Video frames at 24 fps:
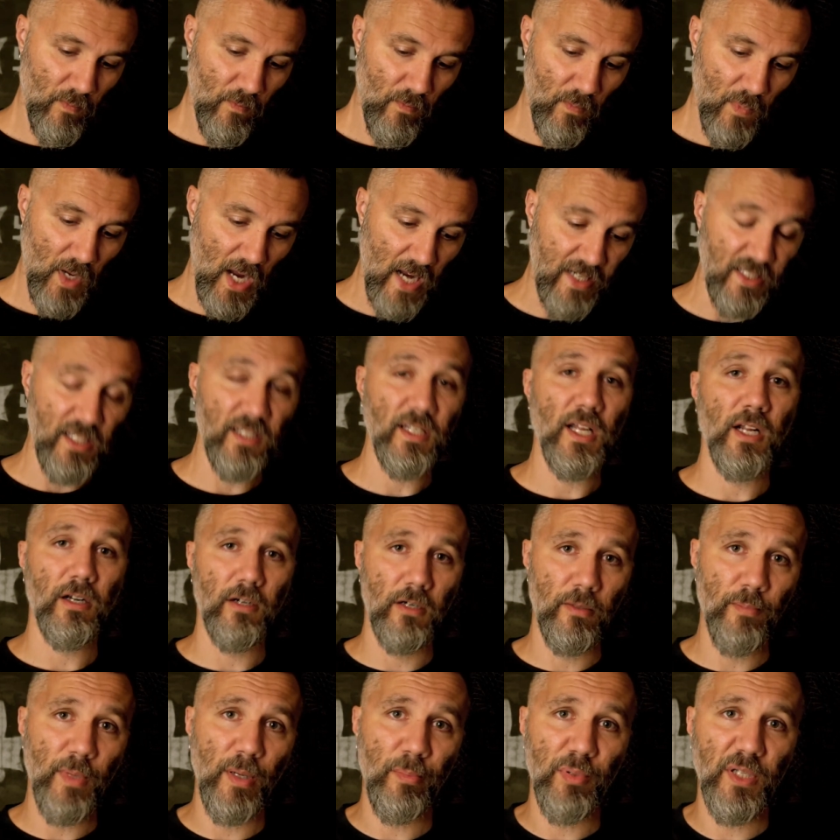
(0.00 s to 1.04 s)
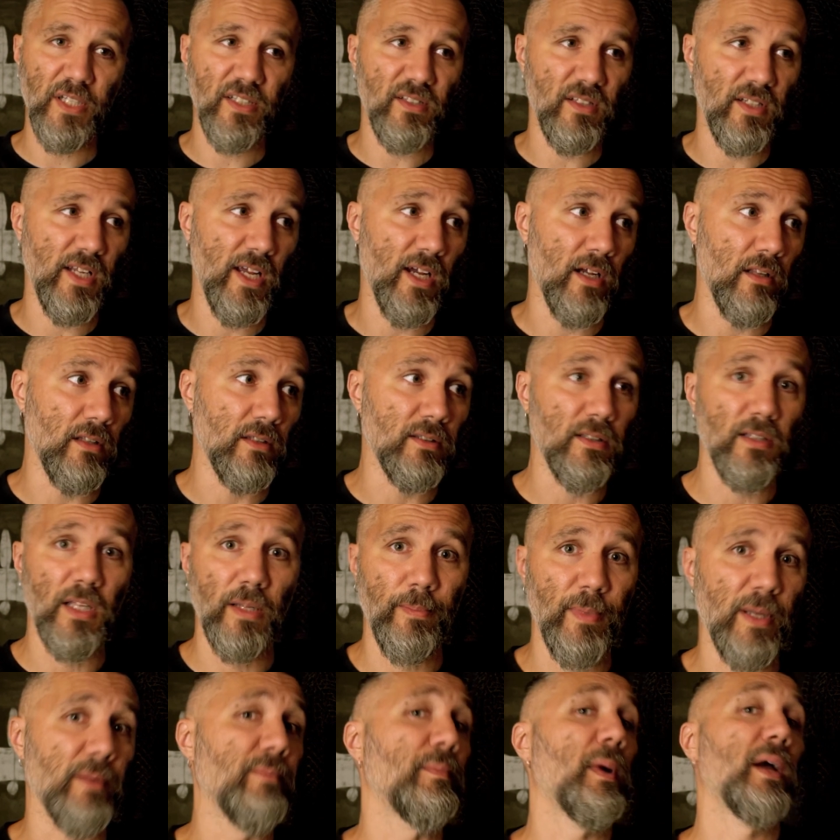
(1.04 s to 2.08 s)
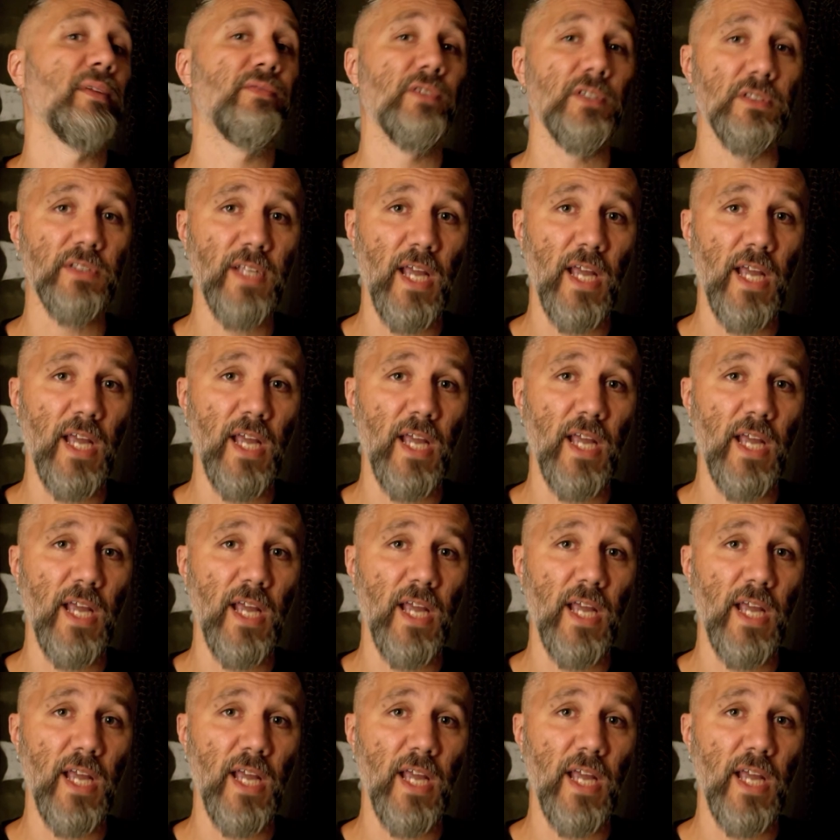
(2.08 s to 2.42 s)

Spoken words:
I did not earn my place in hell until I made my first